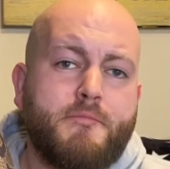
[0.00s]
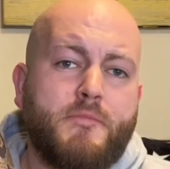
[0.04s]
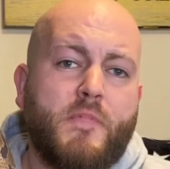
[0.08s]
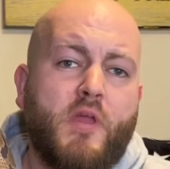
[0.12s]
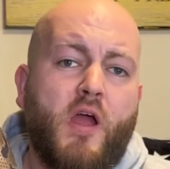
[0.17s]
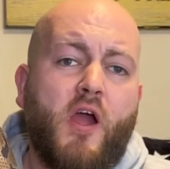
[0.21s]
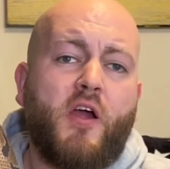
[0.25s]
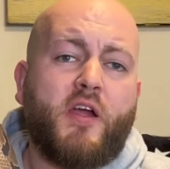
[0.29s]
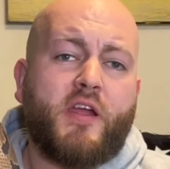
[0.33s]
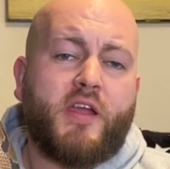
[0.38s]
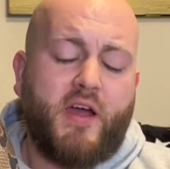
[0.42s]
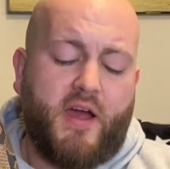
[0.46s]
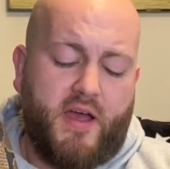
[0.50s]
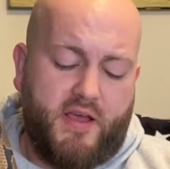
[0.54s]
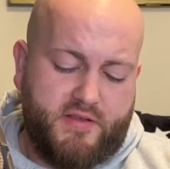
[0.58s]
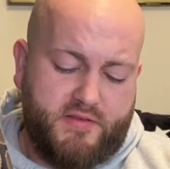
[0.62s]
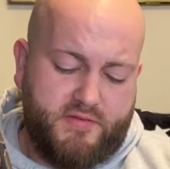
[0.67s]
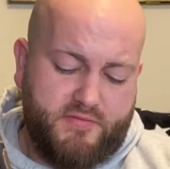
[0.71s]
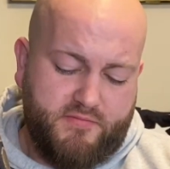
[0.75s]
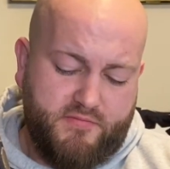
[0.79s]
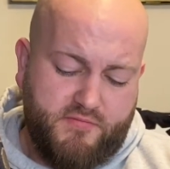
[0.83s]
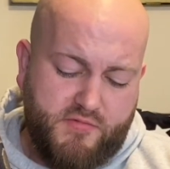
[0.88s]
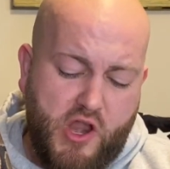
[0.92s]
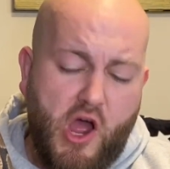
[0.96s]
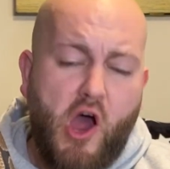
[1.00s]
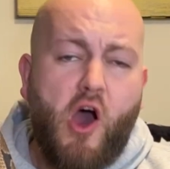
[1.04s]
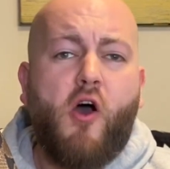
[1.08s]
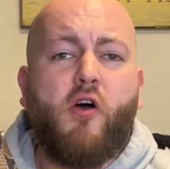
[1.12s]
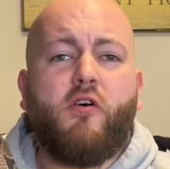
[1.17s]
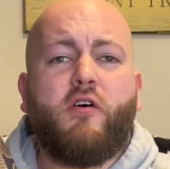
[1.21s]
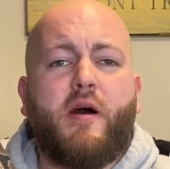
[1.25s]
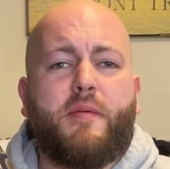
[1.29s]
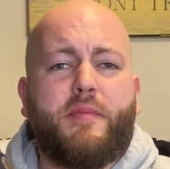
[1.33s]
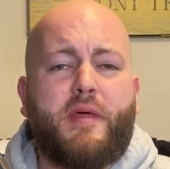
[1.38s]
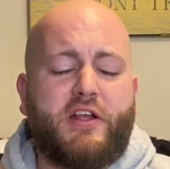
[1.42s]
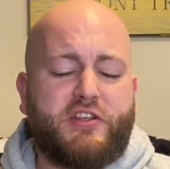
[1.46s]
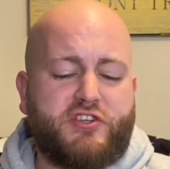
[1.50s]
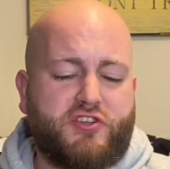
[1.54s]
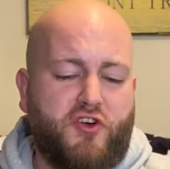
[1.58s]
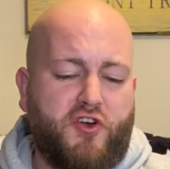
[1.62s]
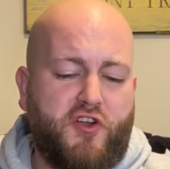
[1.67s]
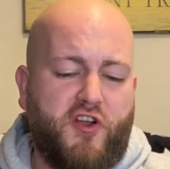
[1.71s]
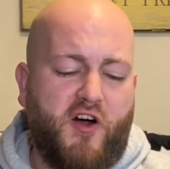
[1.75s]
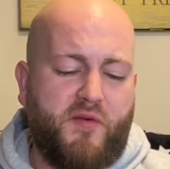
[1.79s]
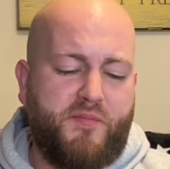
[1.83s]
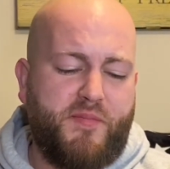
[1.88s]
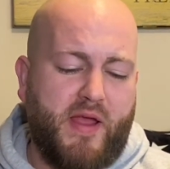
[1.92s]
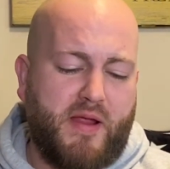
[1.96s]
Alright guys, no, I'm not showing
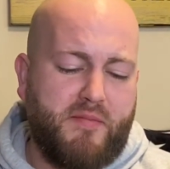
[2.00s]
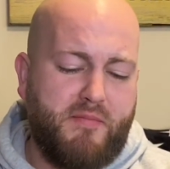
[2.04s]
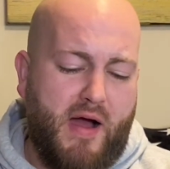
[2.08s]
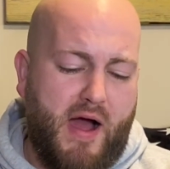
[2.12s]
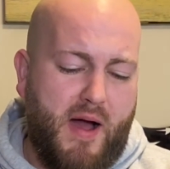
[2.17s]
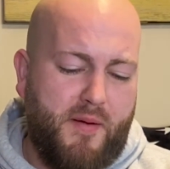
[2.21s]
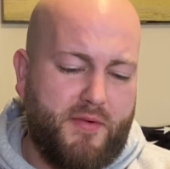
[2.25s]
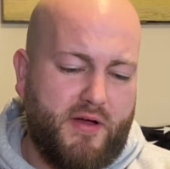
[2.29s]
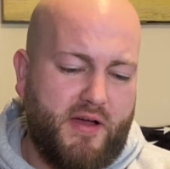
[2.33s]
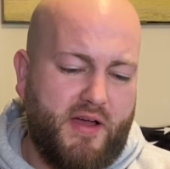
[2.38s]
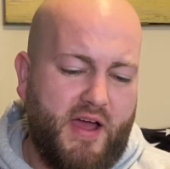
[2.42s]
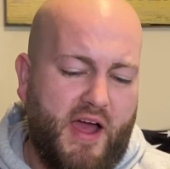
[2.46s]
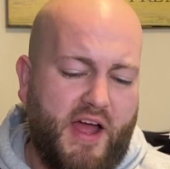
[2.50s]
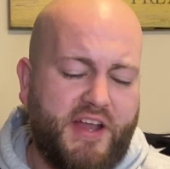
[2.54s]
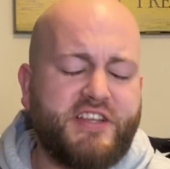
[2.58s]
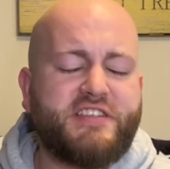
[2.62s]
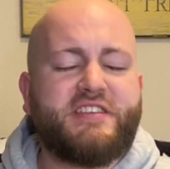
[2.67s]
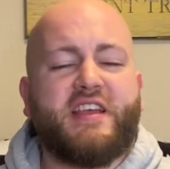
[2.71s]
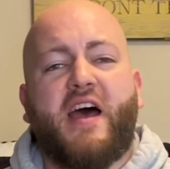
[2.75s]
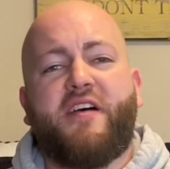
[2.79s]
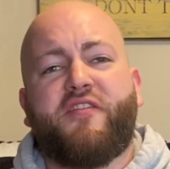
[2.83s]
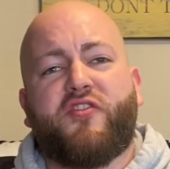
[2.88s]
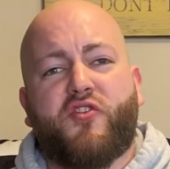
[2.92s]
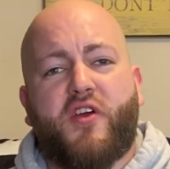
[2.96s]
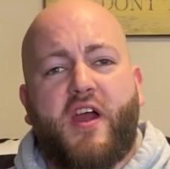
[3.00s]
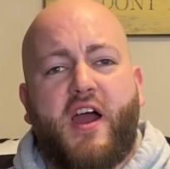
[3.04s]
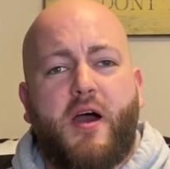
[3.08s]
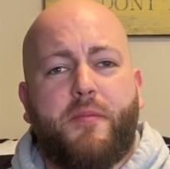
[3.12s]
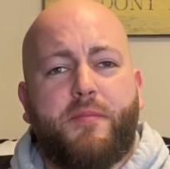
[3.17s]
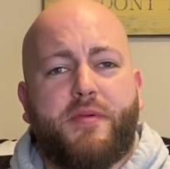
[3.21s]
off Big Mama. I just have her out